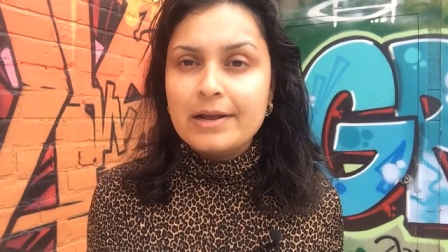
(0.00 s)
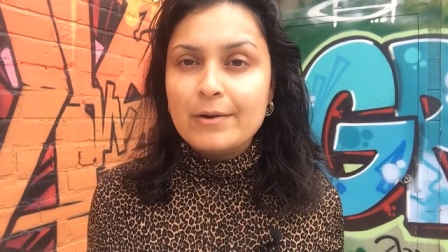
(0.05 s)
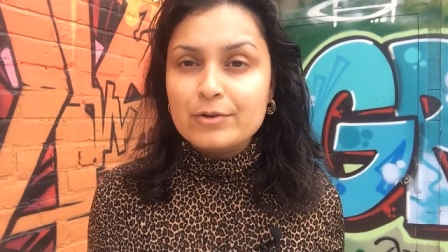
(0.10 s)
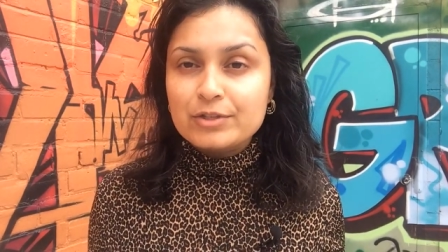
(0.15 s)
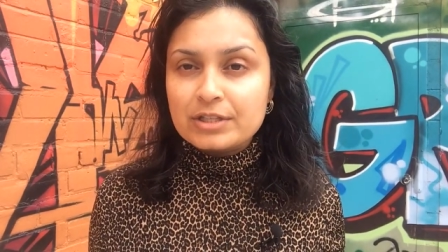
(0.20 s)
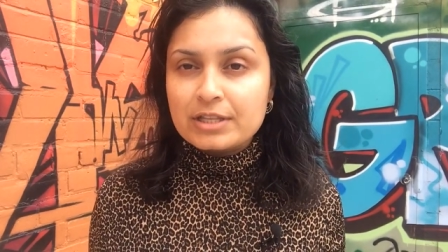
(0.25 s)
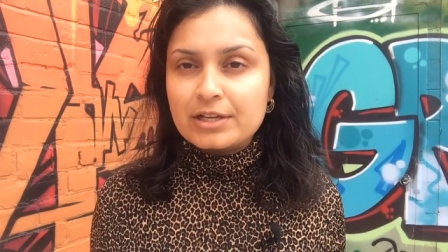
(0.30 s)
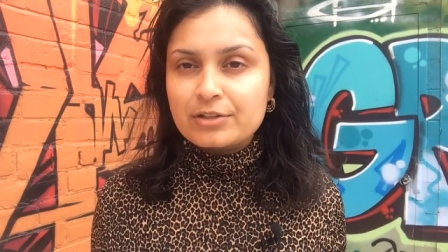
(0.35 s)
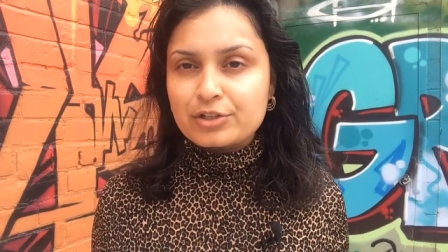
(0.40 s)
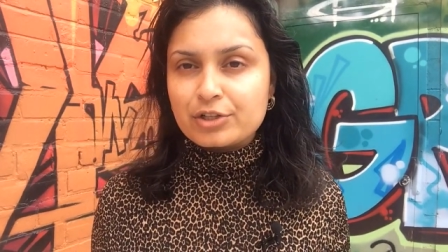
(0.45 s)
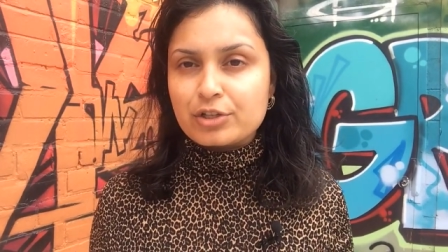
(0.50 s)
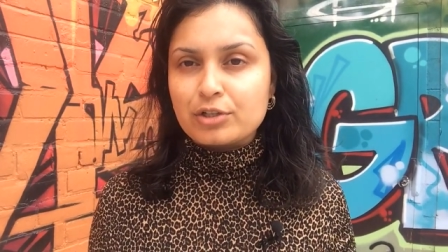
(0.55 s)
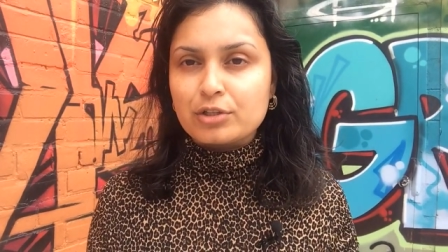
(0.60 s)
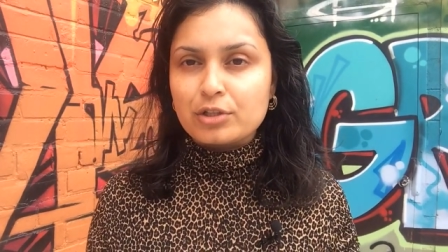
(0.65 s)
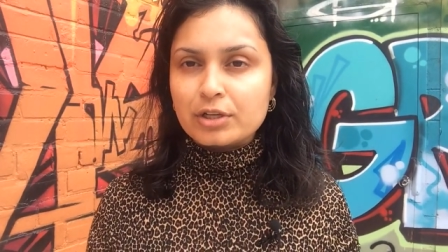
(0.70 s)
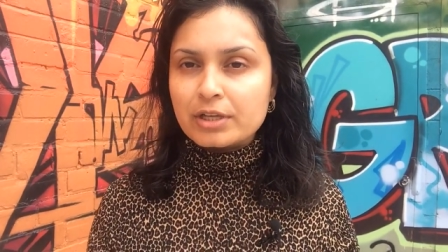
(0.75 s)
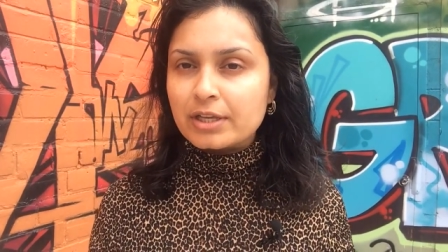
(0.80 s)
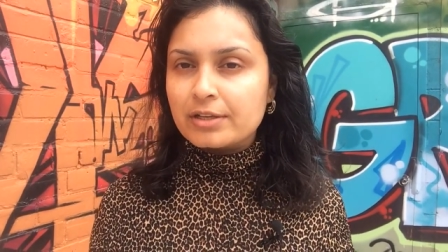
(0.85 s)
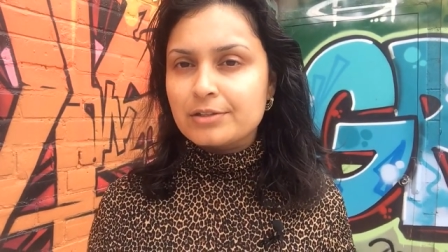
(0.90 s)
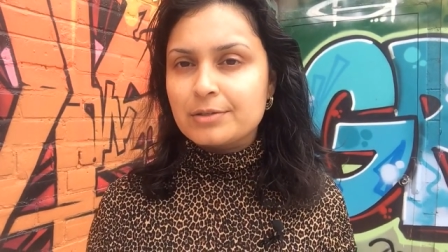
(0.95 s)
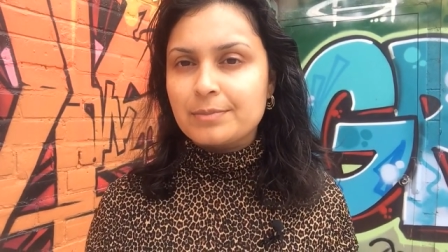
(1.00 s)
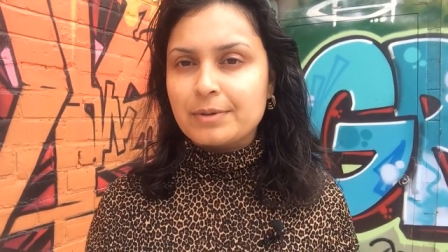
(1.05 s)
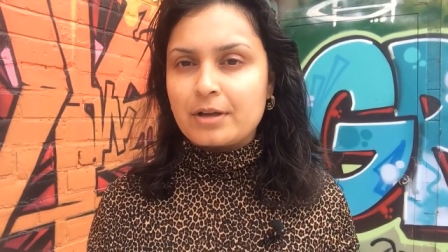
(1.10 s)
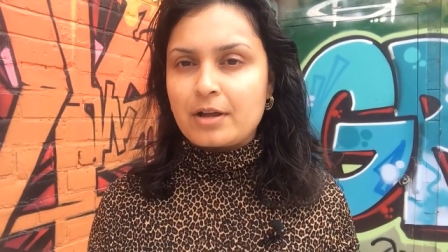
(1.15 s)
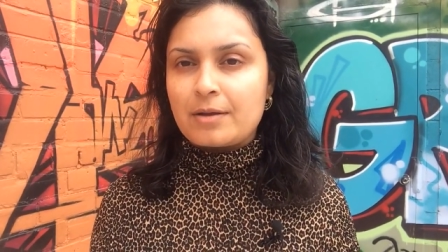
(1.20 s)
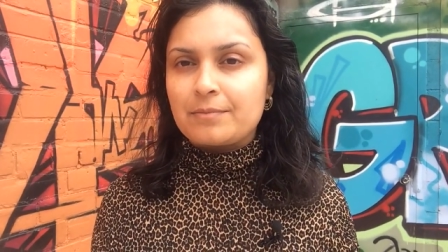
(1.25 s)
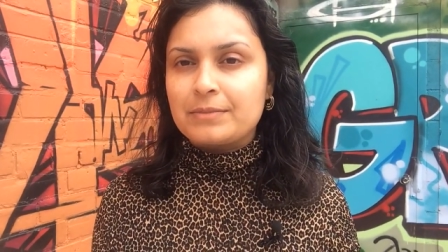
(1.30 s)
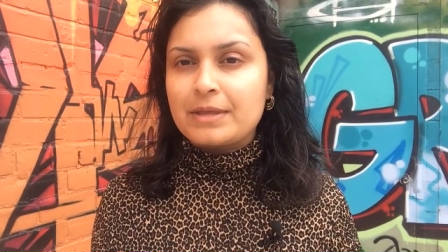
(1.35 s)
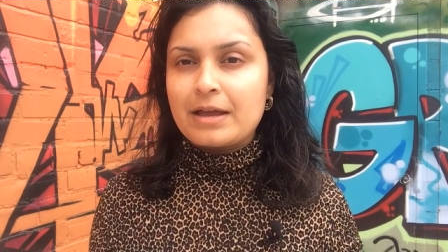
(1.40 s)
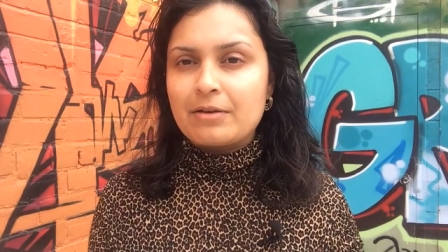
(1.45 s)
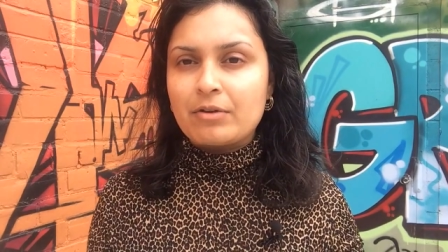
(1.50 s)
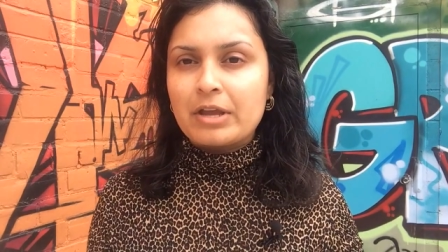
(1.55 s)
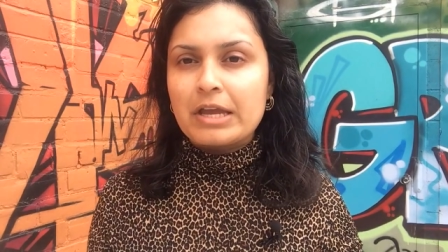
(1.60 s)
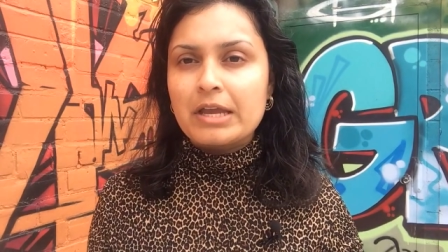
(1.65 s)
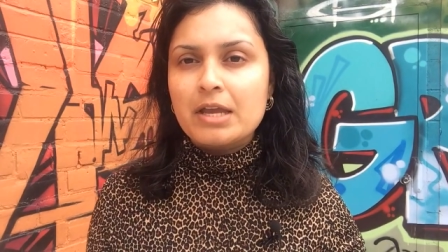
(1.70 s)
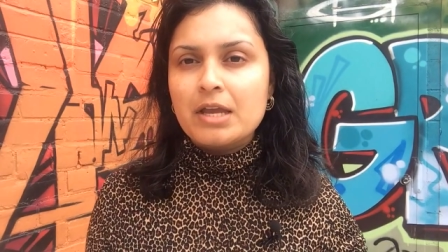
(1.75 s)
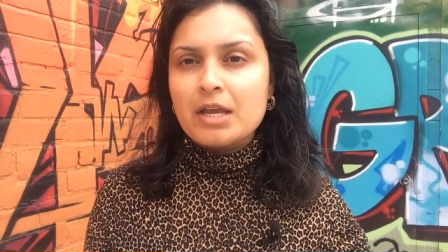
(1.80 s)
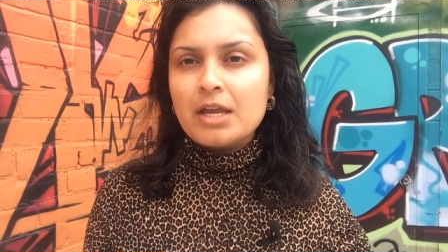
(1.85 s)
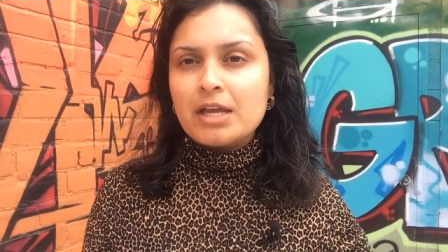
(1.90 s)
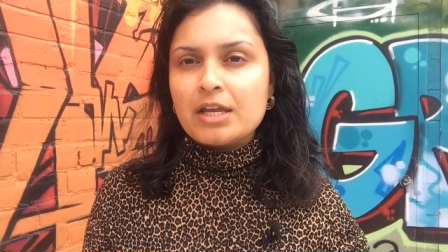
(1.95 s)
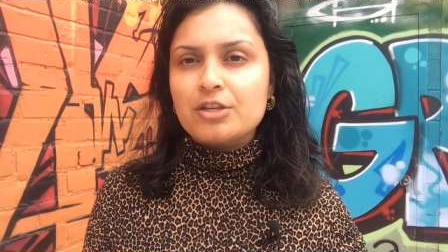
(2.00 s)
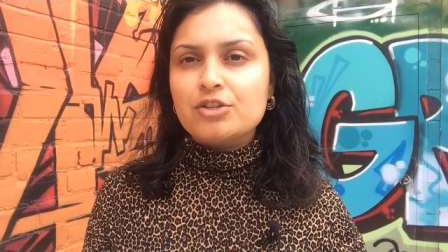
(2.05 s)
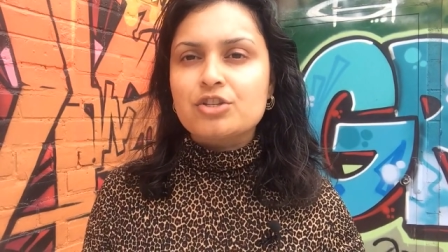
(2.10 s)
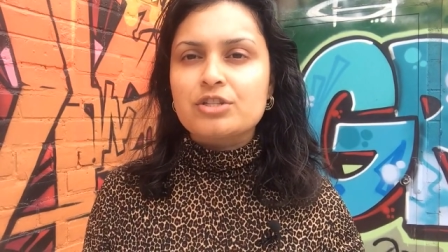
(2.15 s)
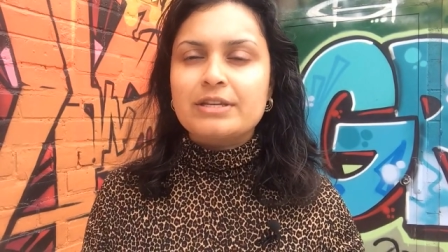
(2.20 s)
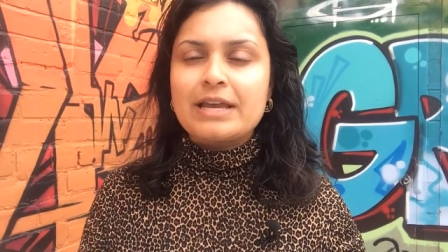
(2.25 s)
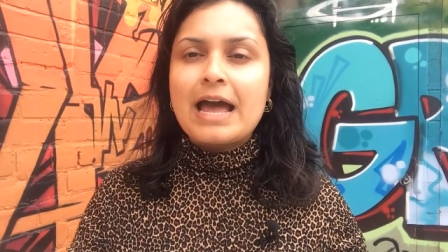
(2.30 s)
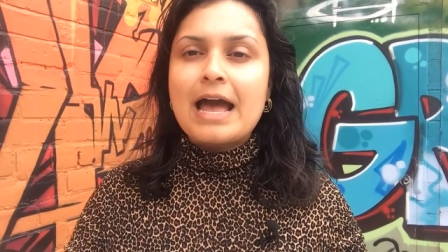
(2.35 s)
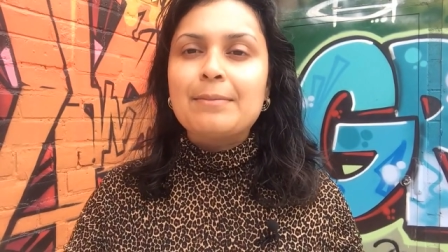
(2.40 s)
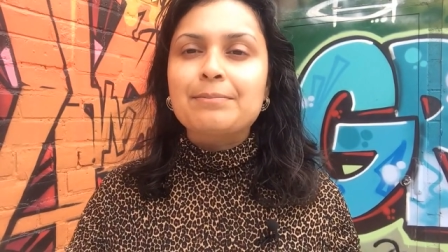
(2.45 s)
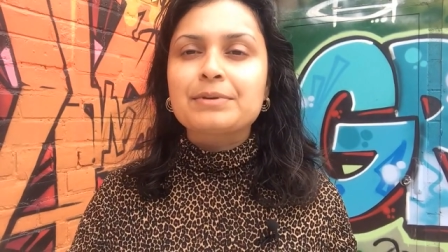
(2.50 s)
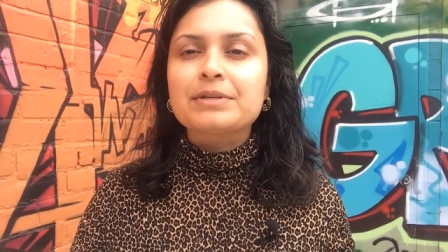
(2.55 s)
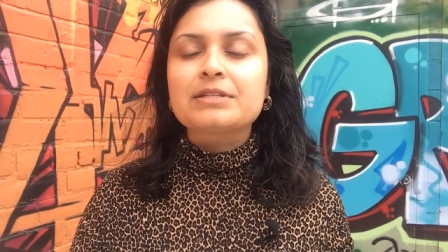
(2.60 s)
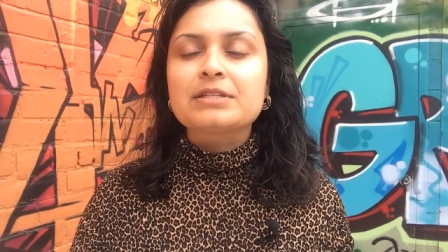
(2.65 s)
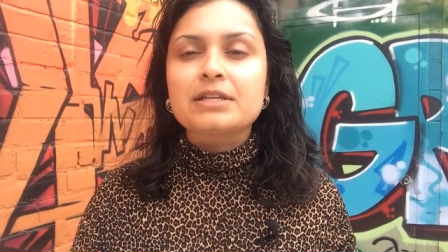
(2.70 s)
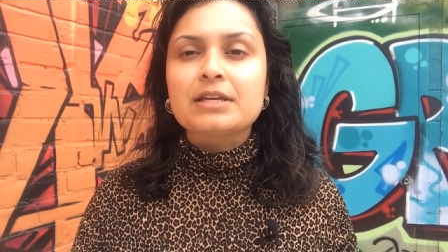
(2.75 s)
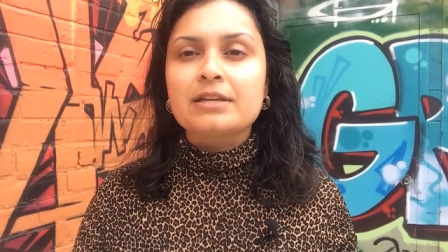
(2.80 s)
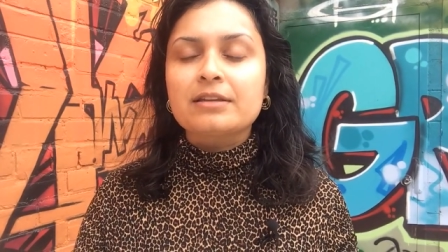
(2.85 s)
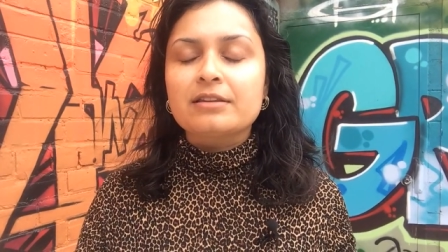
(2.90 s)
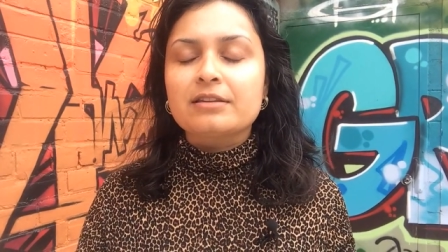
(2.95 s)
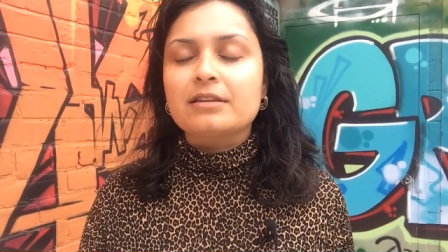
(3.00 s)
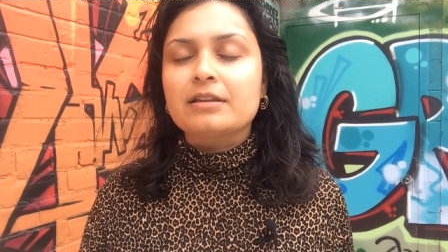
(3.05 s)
I wasn't actually looking to become that way. It just happened in,